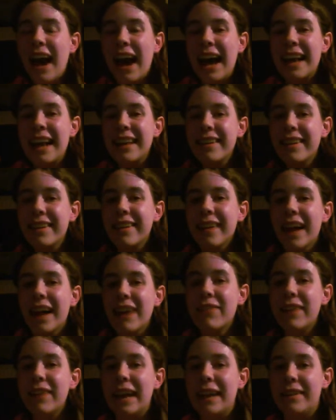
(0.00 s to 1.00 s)
I
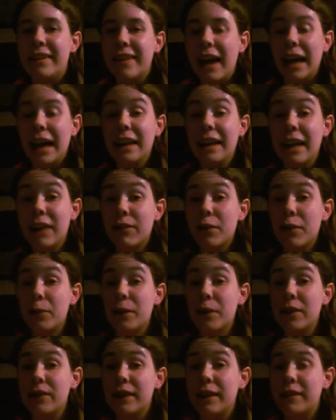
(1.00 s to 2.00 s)
love it. I never
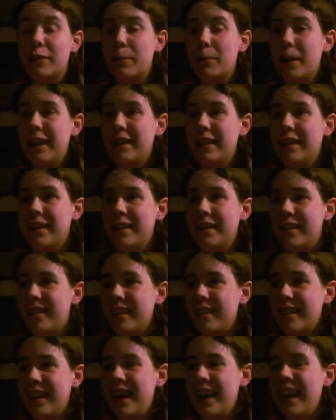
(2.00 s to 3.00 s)
would have expected it. It's
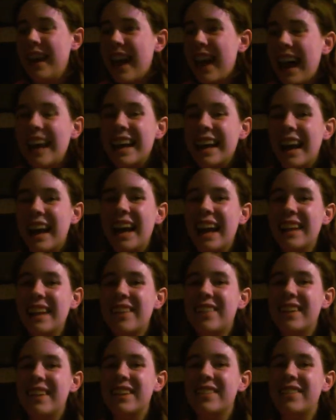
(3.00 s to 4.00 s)
just, I
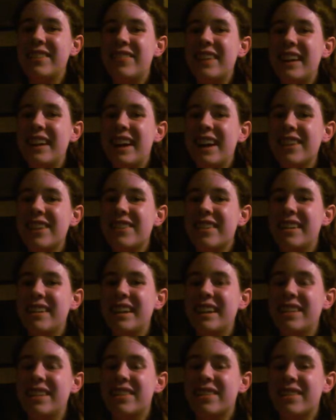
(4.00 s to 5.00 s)
kind of wish it'd been ushered
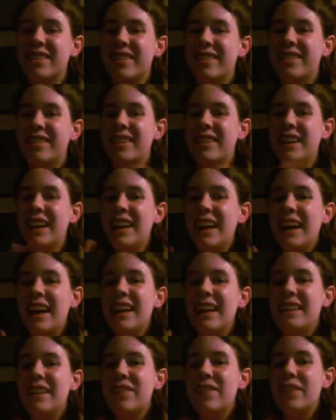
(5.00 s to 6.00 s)
in through
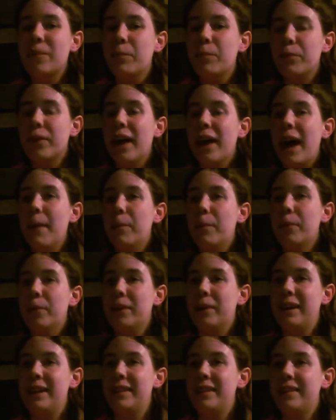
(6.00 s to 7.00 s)
a different plot
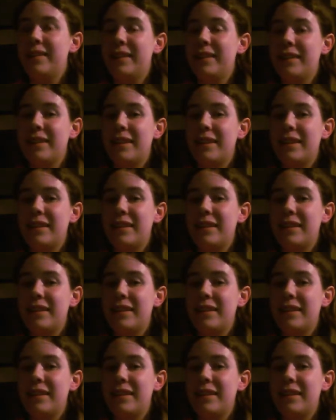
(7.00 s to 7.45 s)
point.